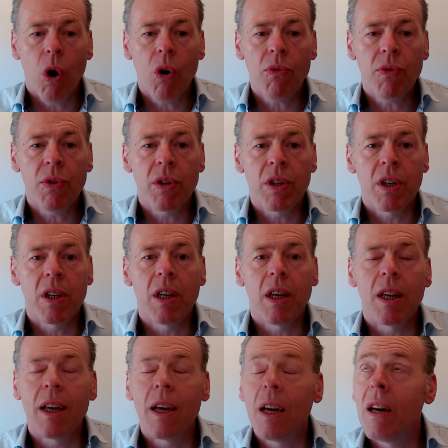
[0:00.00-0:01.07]
often
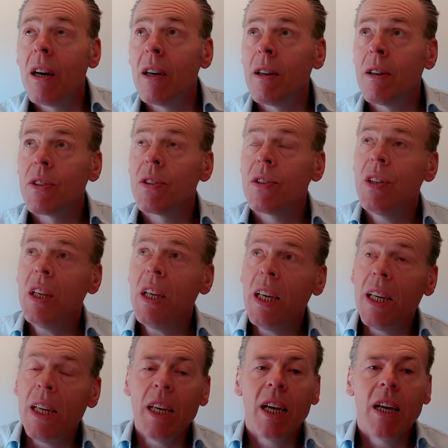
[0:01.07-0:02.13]

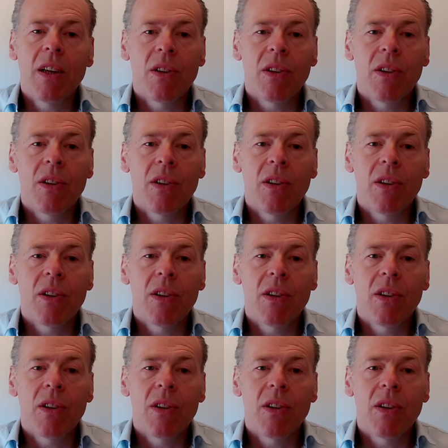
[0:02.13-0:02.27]
see